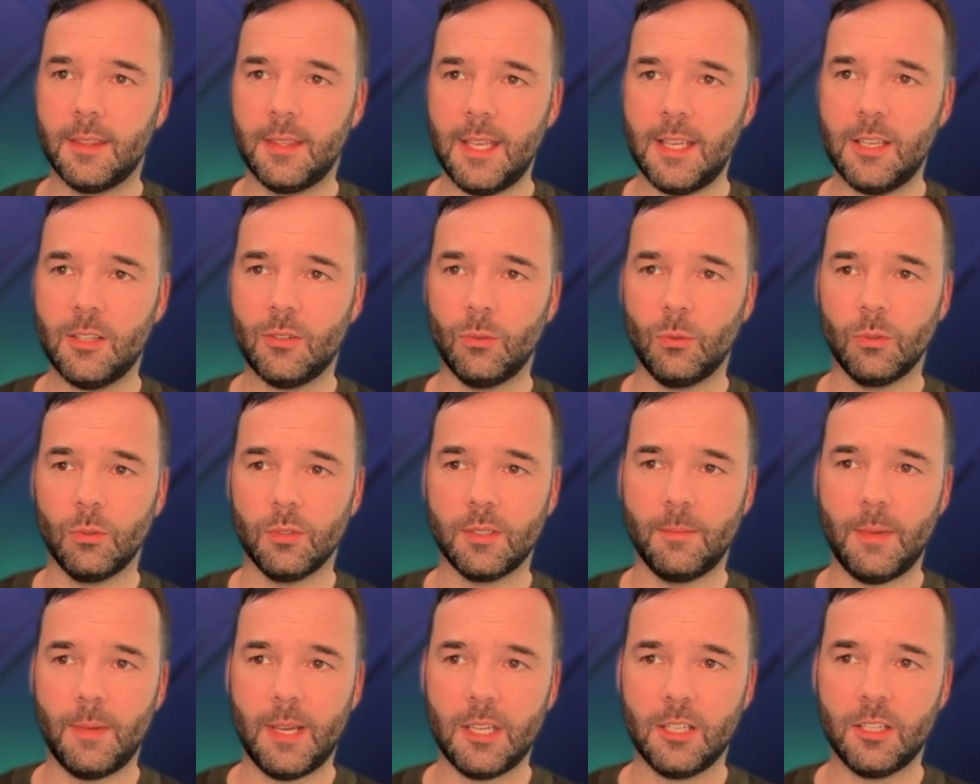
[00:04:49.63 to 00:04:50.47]

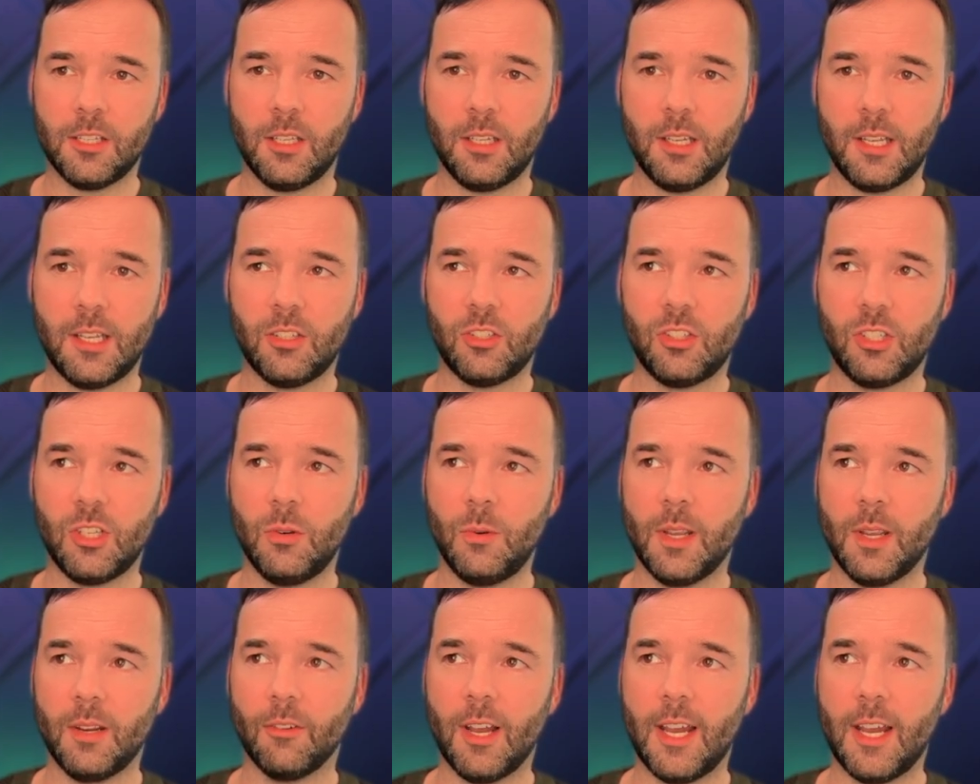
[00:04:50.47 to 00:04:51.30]
automation is
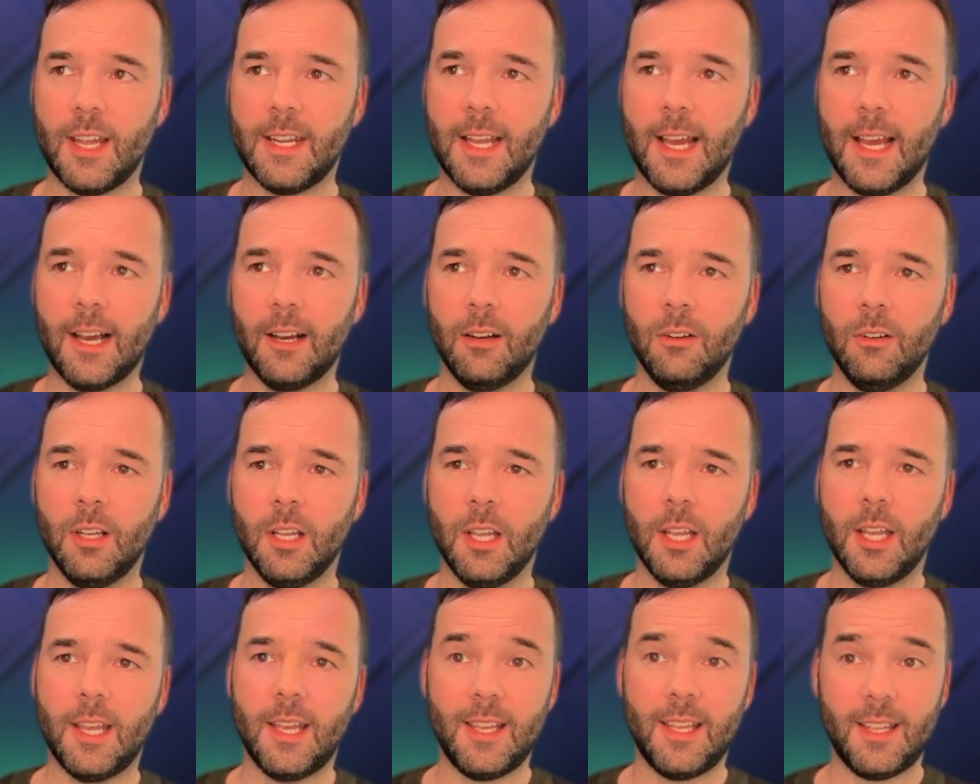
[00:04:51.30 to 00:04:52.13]
doing right now,
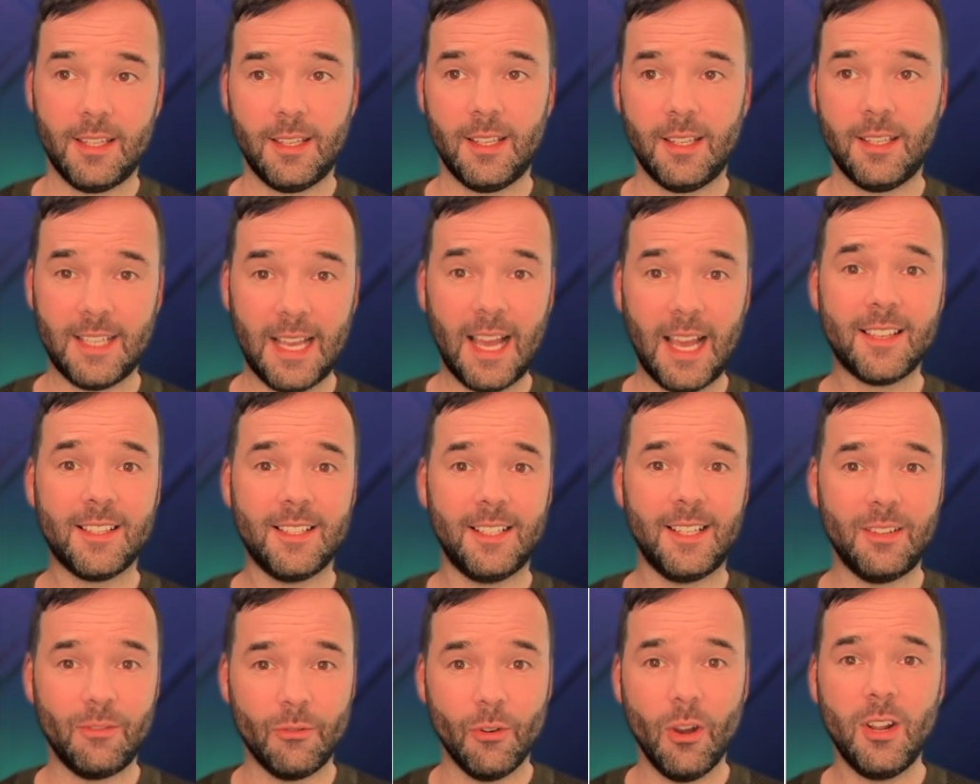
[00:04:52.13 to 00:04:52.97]
it's
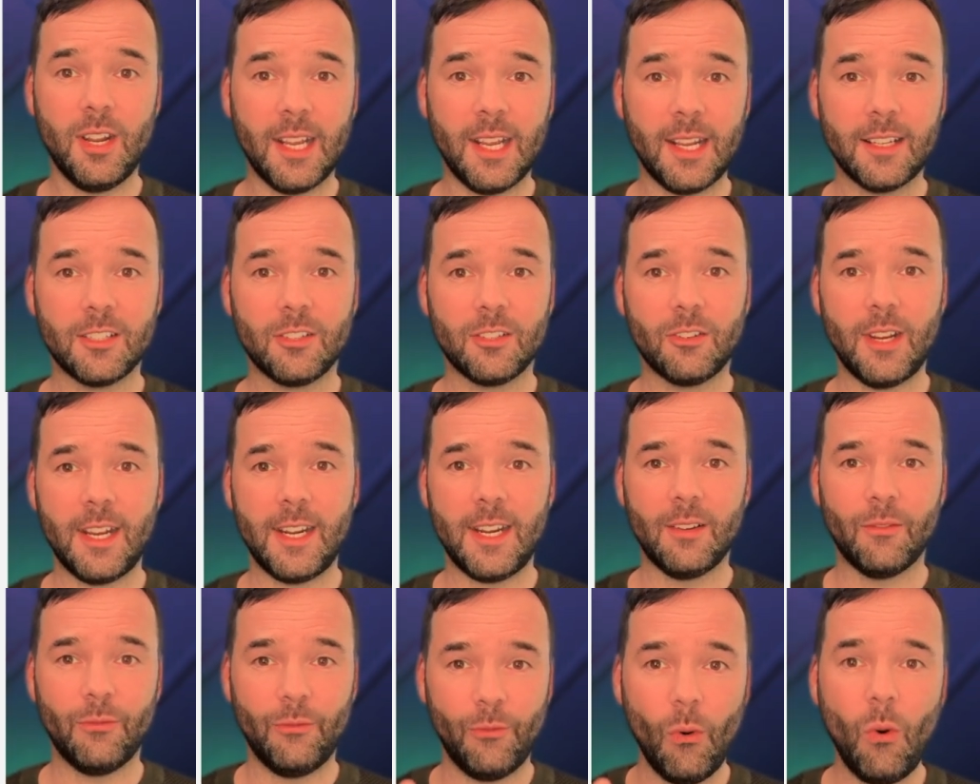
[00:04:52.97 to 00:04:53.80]
actually running and it's
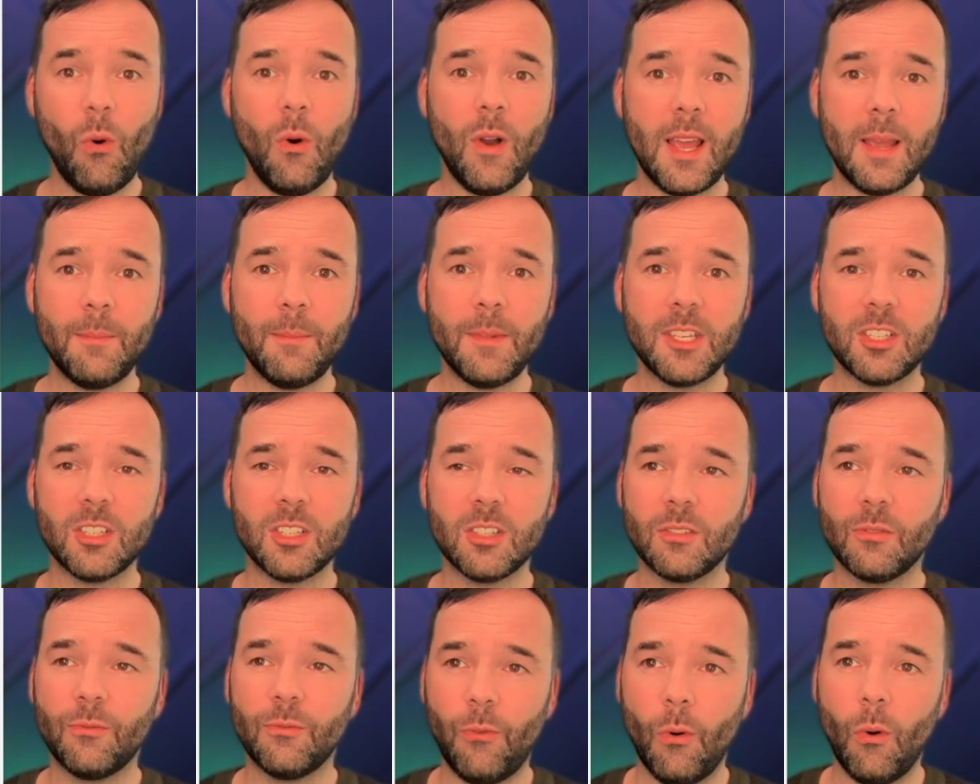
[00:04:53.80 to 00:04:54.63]
creating 4
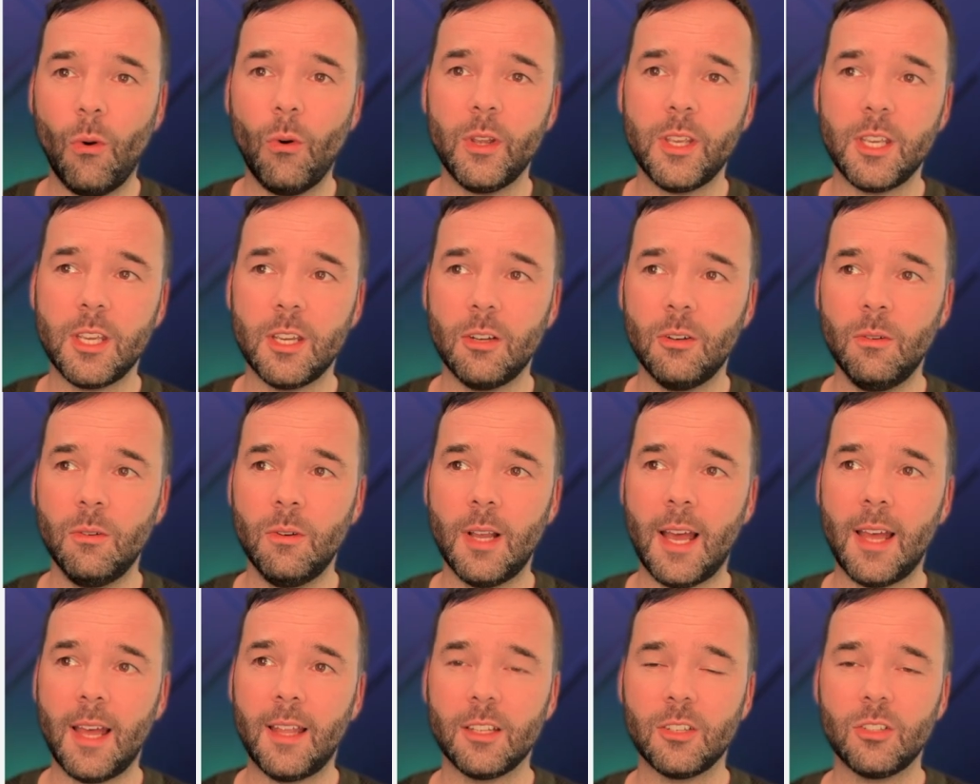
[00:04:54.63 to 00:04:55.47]
images for you.
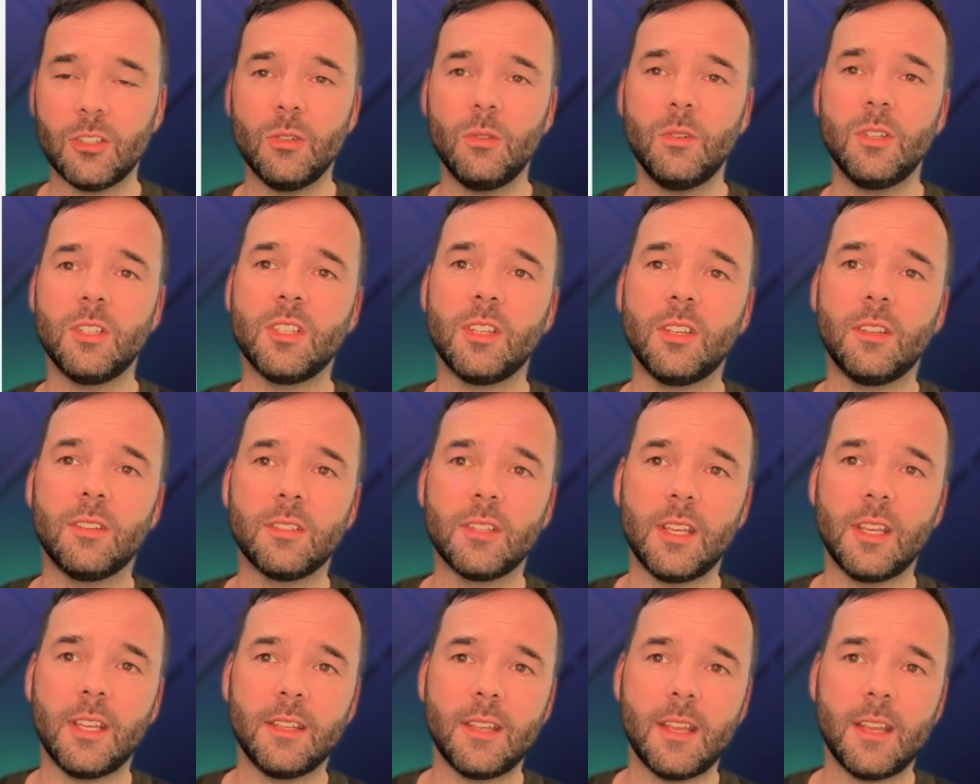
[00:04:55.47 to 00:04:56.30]
And as soon as
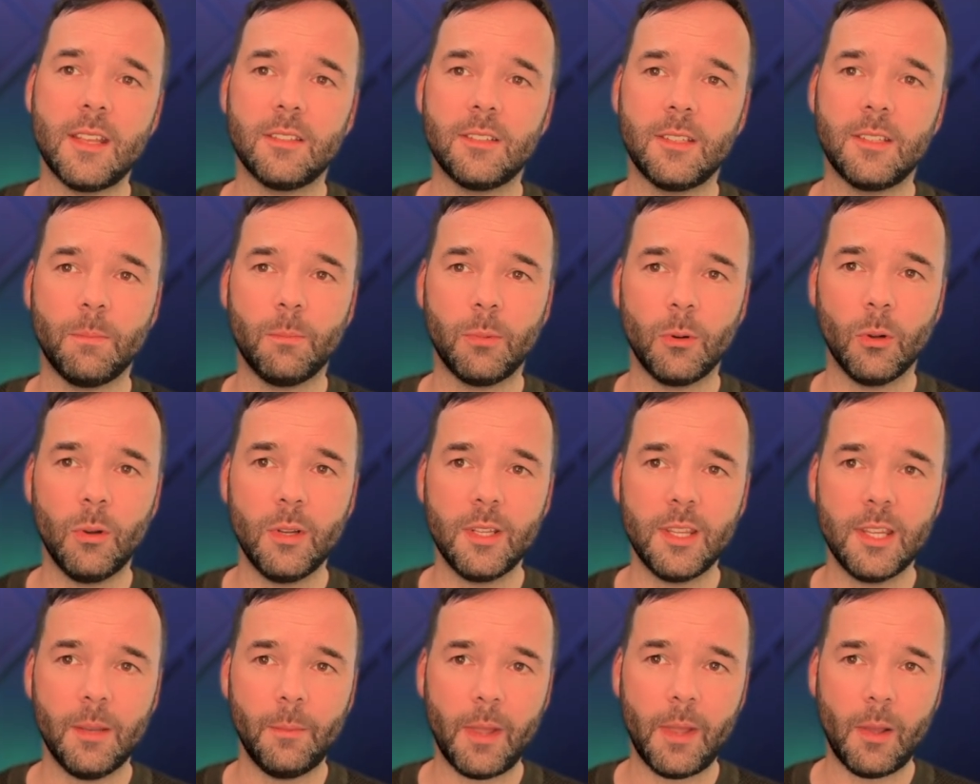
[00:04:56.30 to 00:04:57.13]
it's
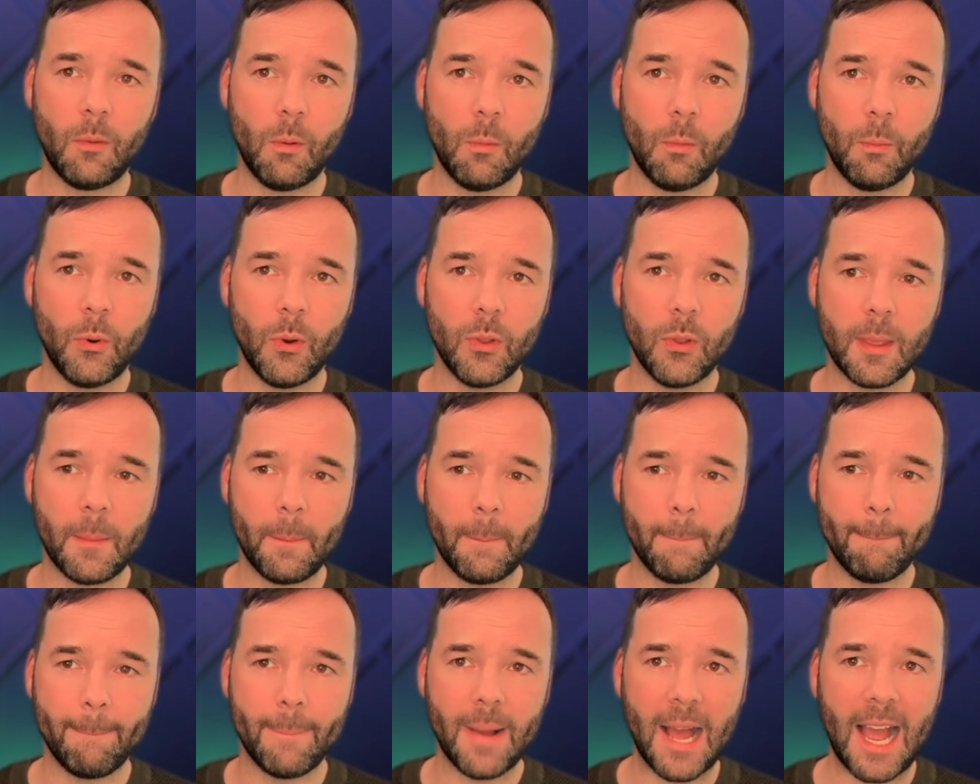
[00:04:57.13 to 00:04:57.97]
deployed them, it will put
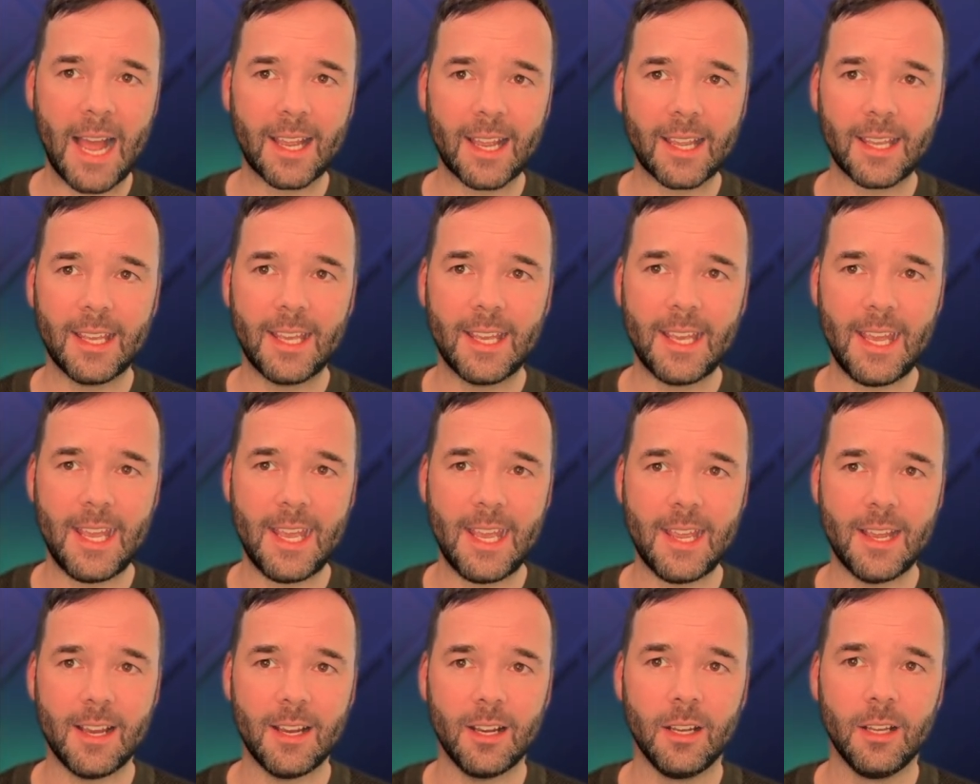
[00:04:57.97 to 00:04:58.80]
them back
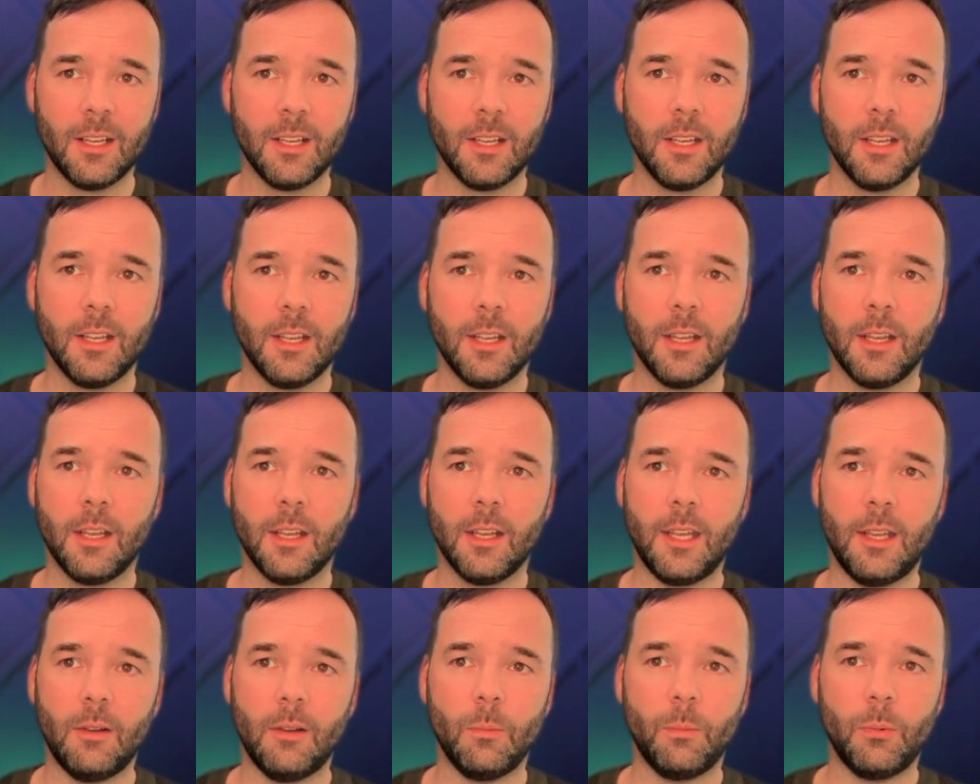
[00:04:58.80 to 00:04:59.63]
here.
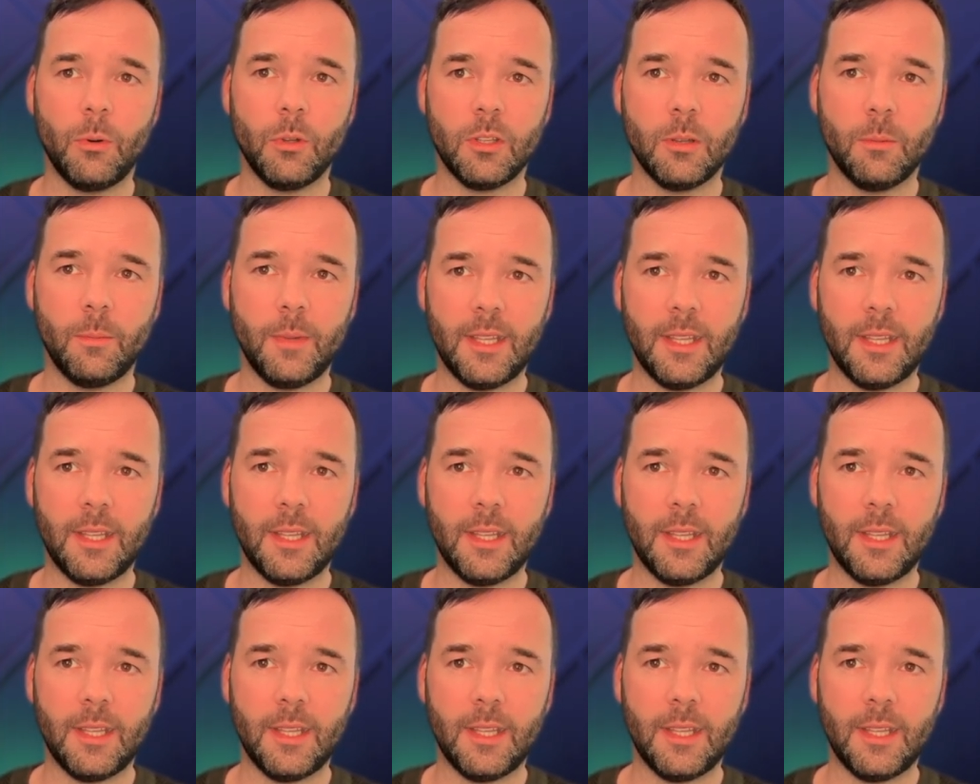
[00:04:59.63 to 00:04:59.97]
you'll put them in